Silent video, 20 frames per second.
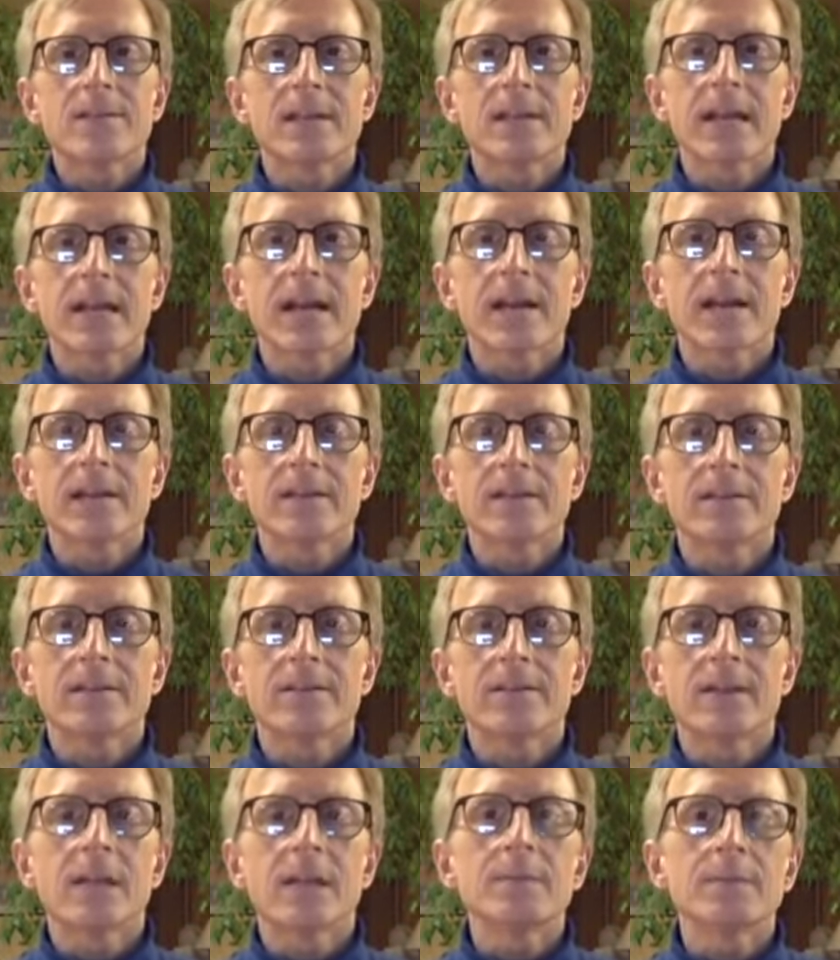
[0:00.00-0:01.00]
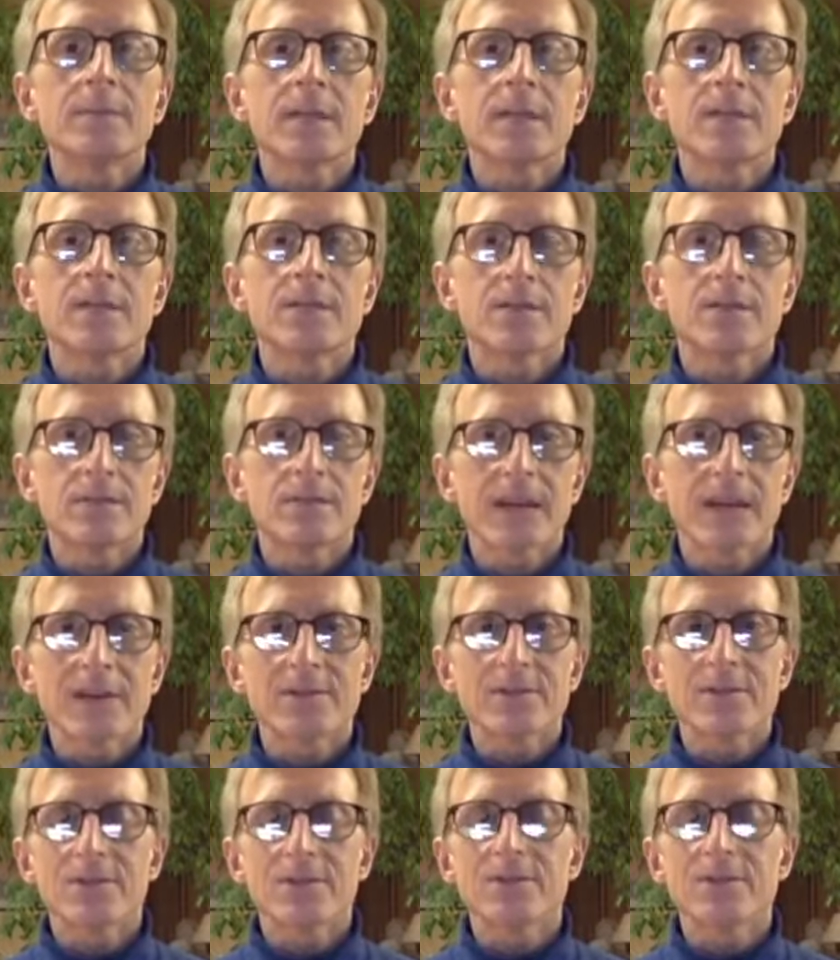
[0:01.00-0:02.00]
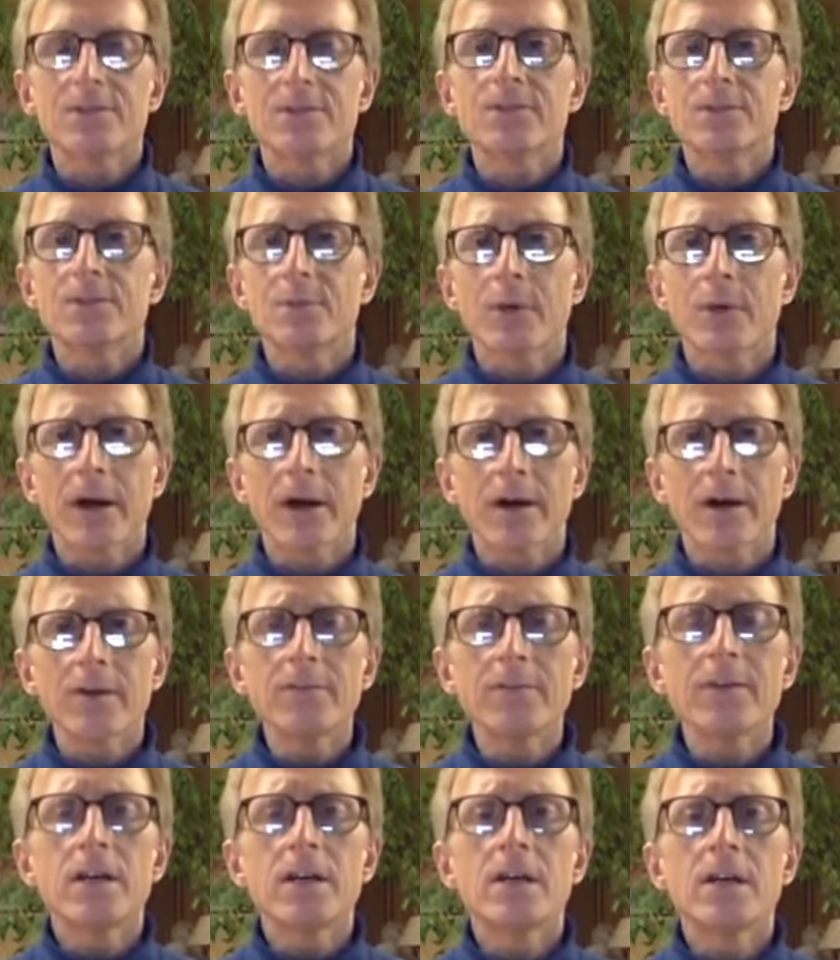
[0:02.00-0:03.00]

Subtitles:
and I developed it in 2012.